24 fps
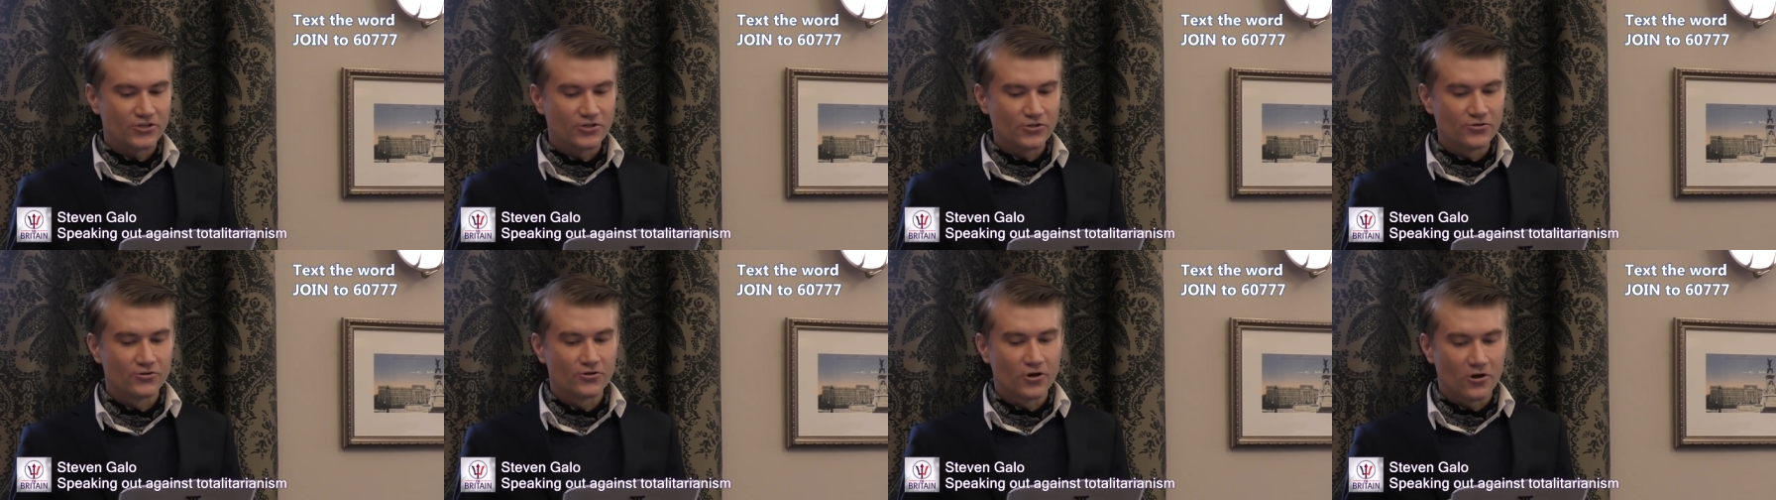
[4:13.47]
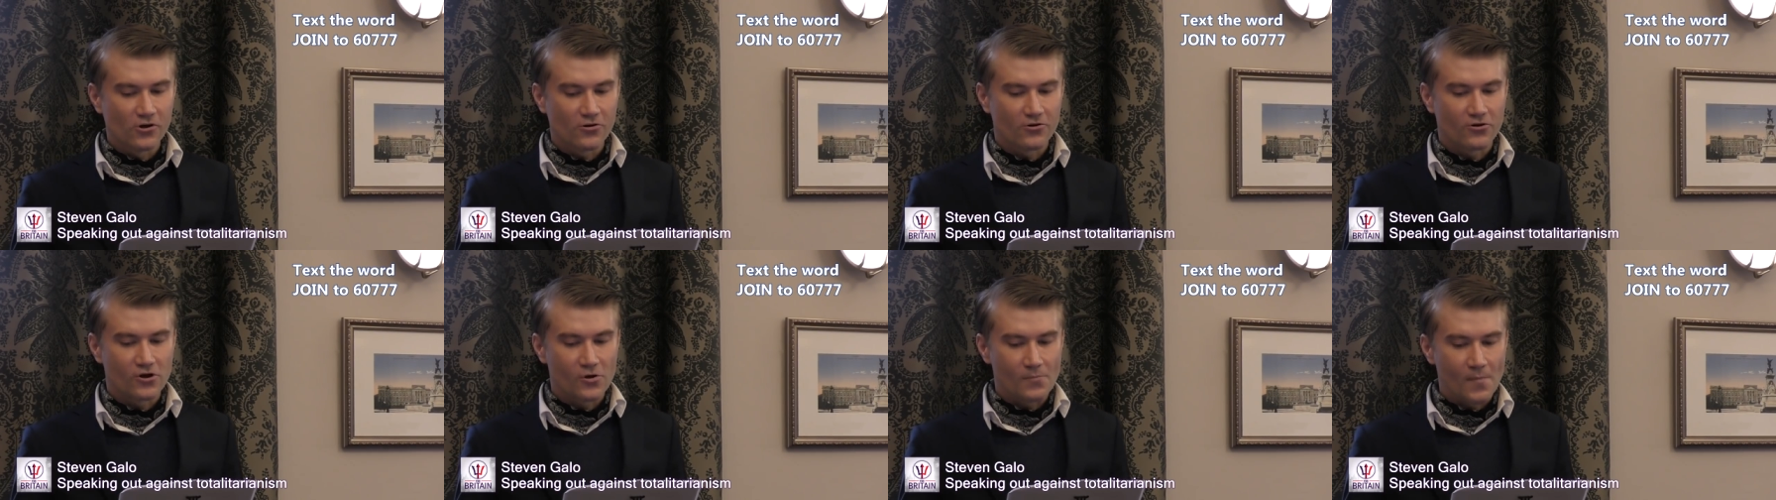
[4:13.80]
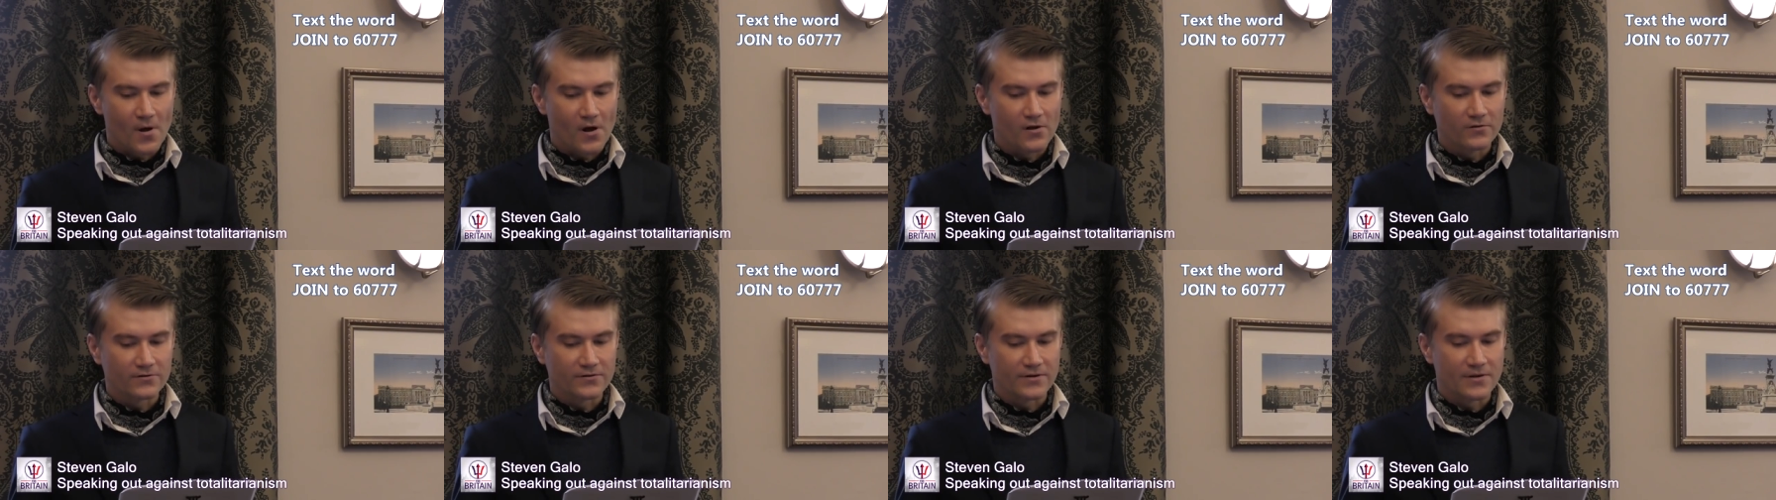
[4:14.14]
do not
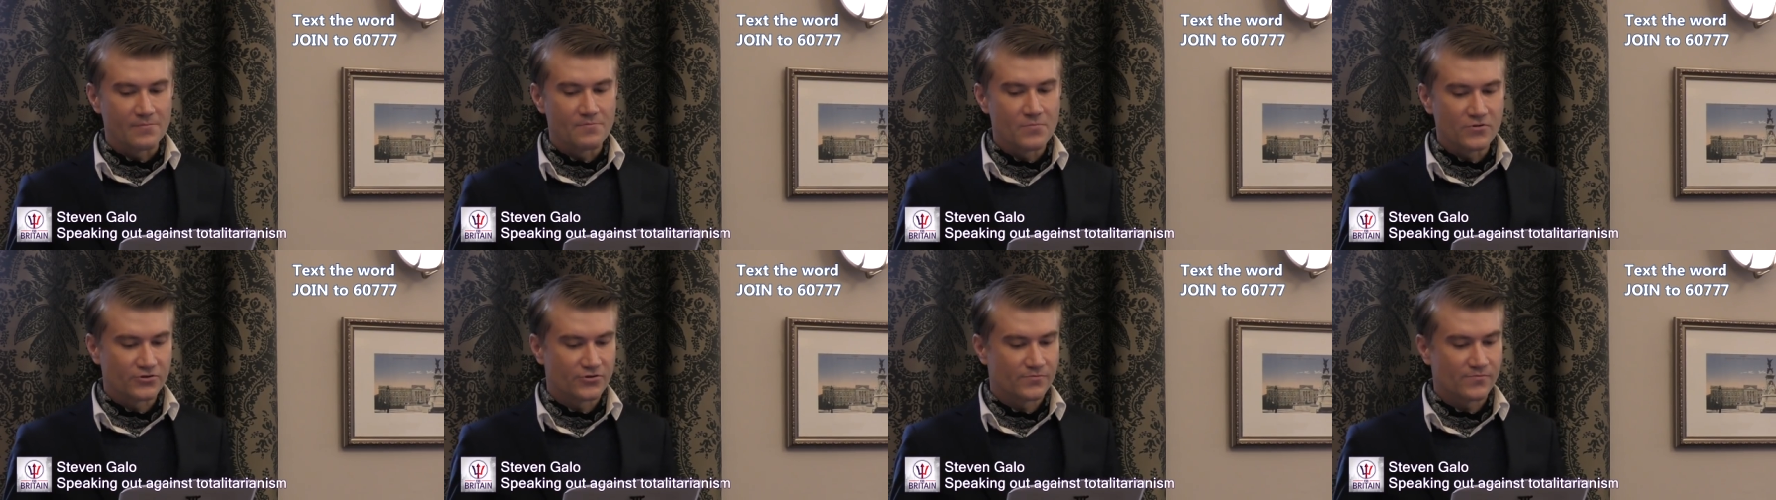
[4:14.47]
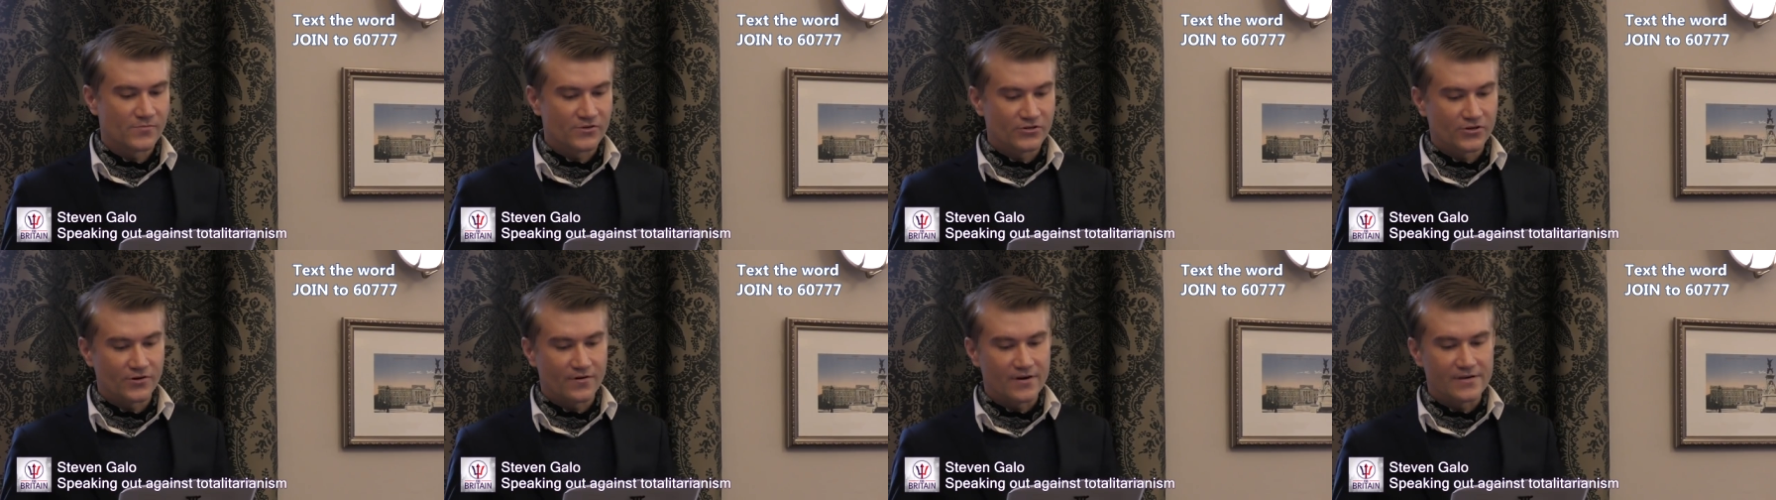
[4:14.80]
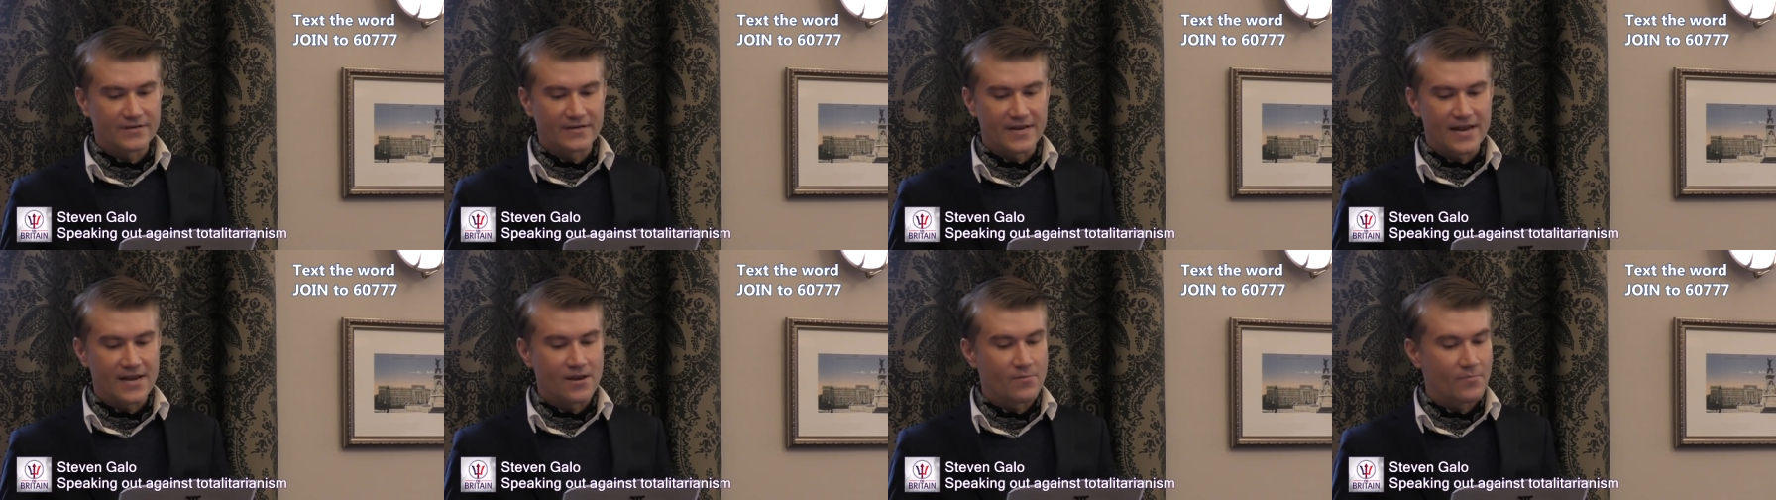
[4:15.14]
command a
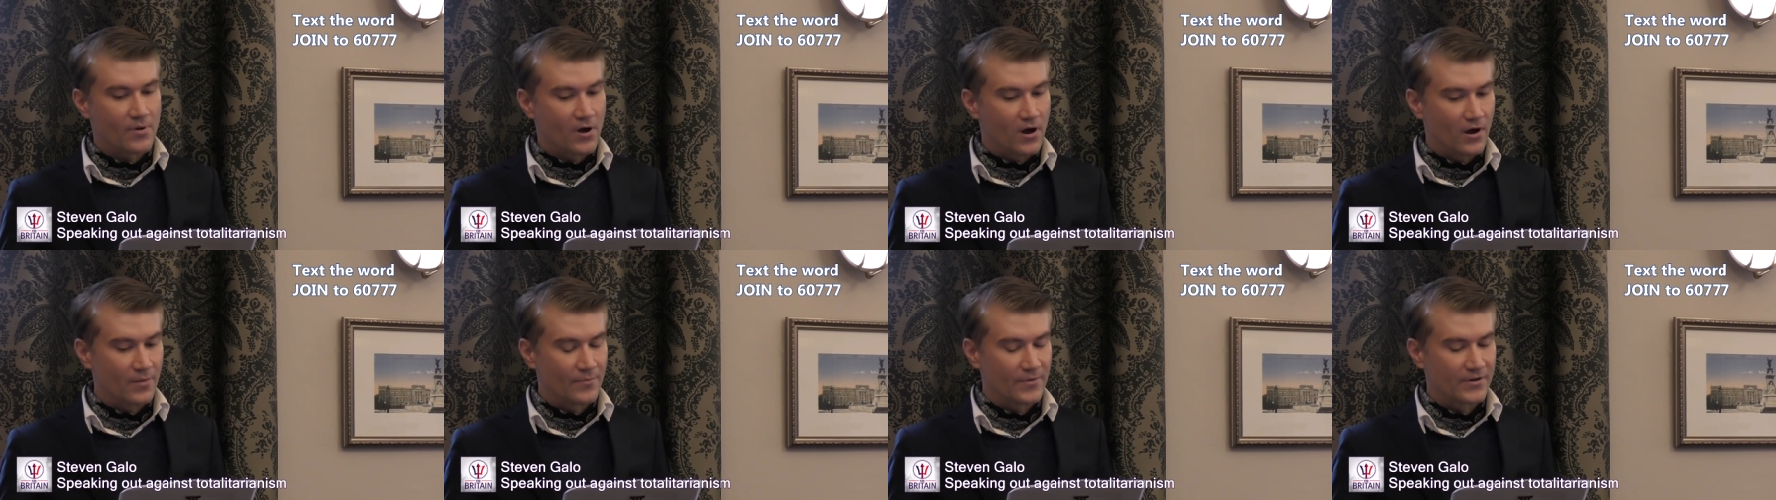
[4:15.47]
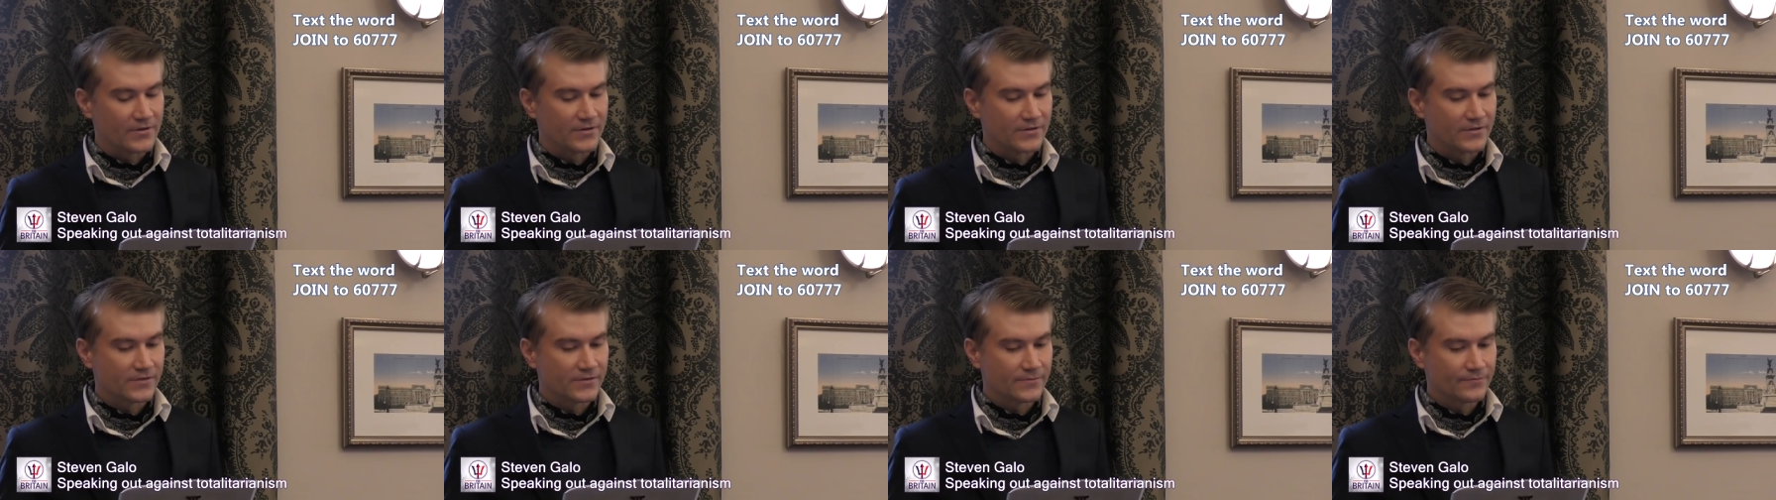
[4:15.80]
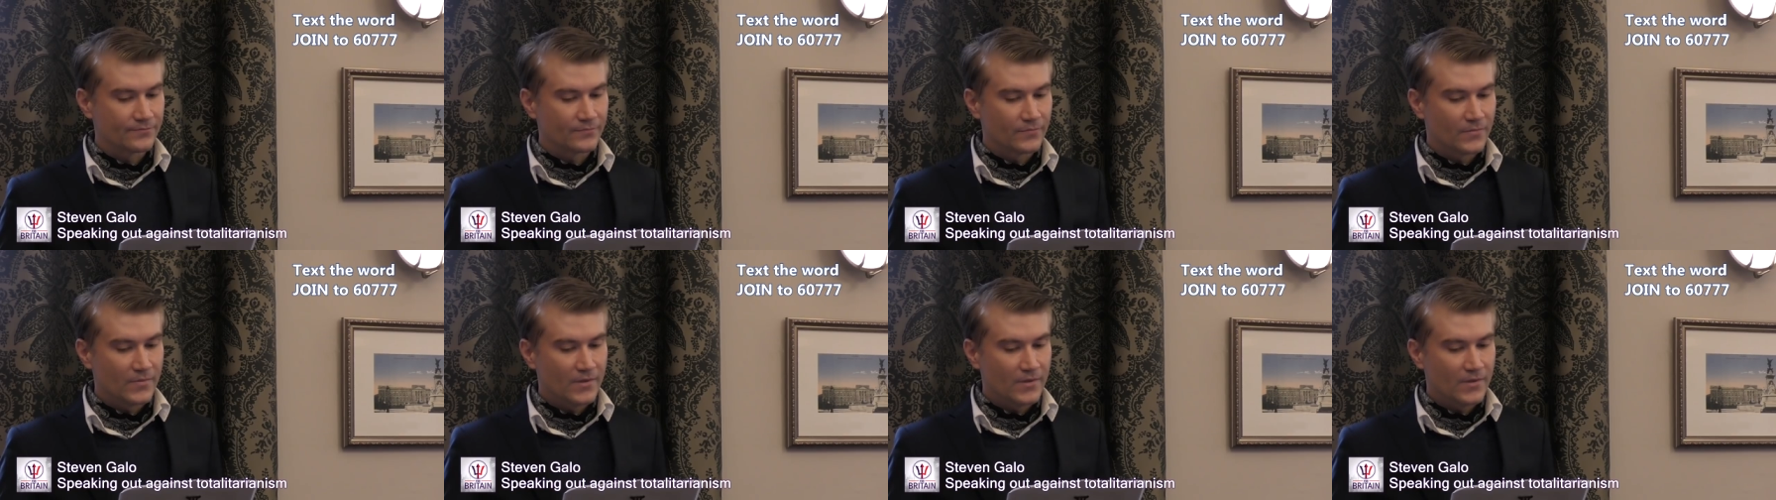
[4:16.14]
majority in a parliament.